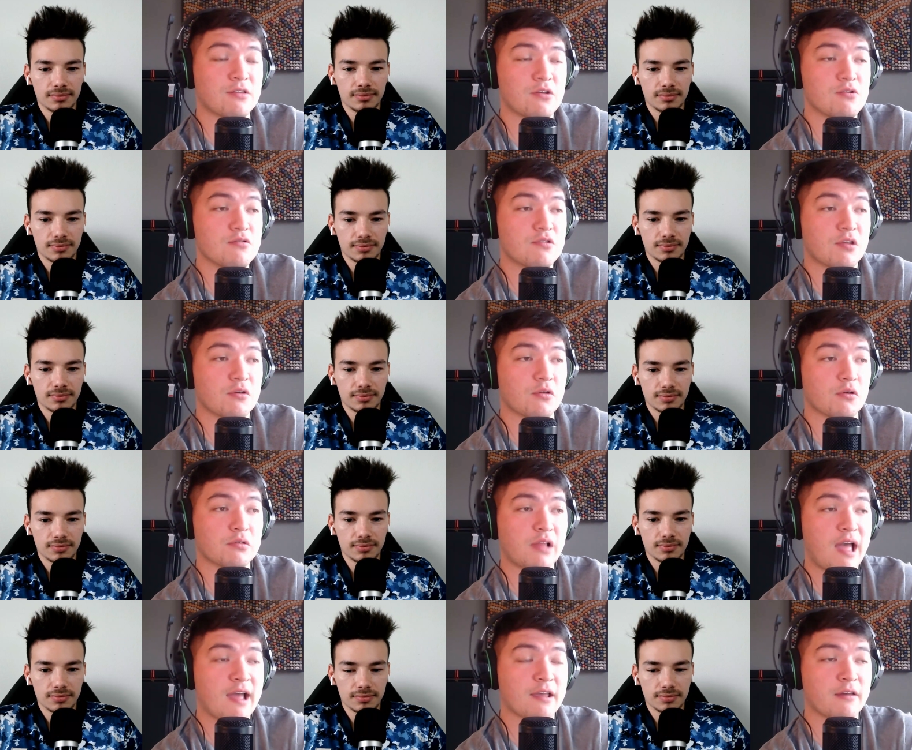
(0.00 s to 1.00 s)
Speaker 1: due to their
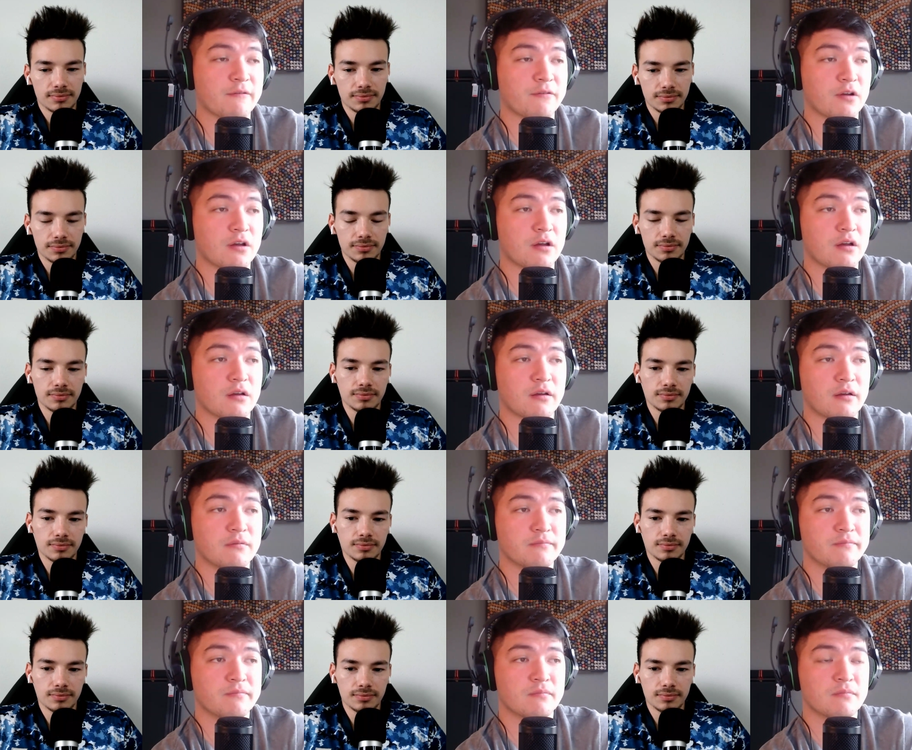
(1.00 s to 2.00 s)
lack of a uh,
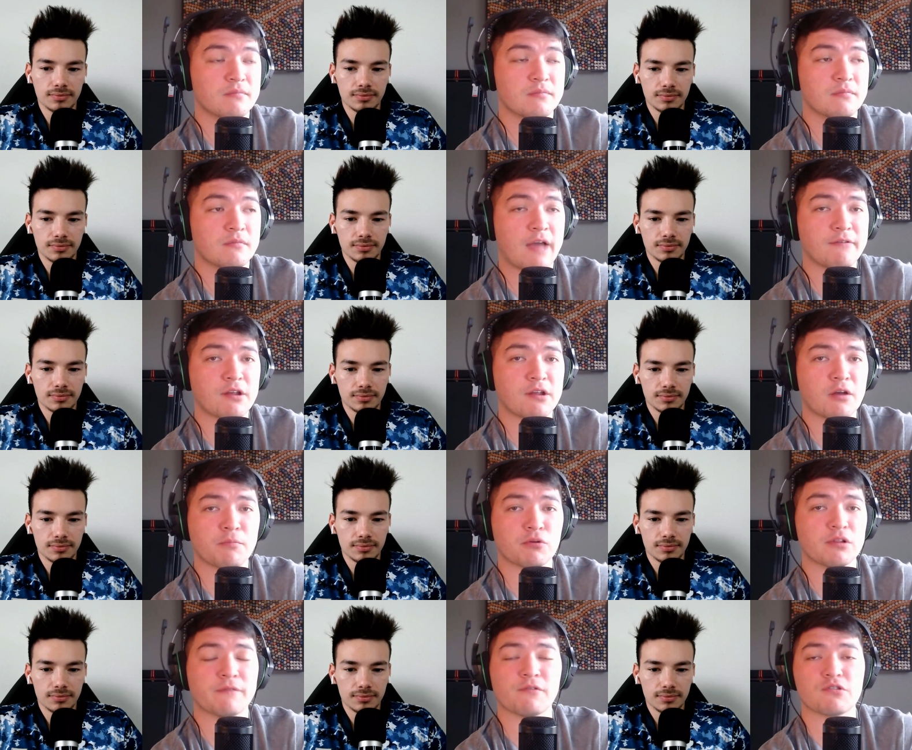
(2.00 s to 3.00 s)
having a
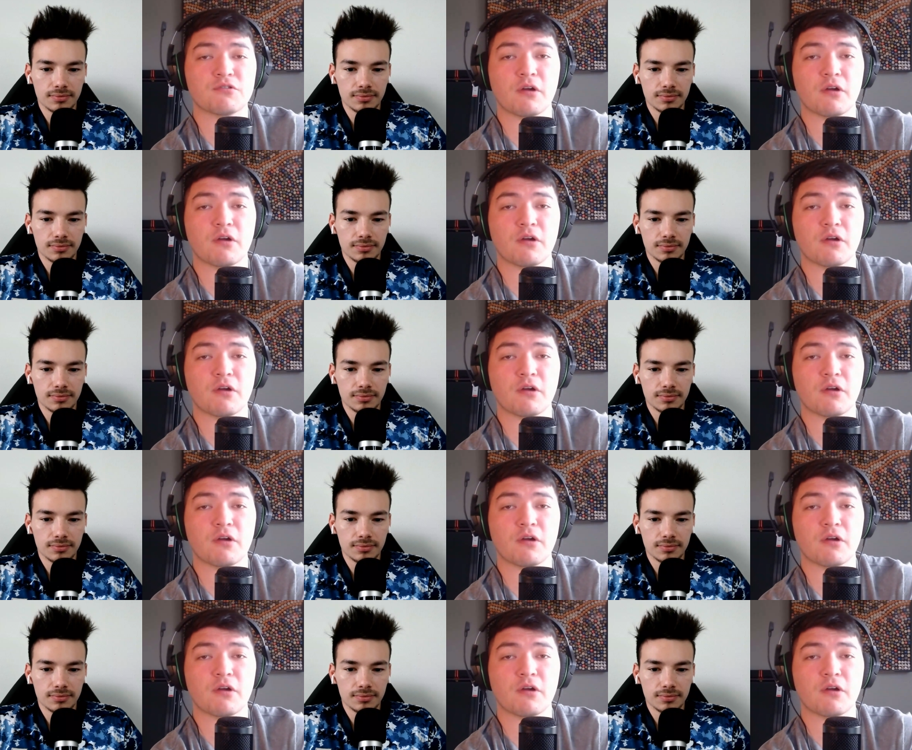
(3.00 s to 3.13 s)
prolific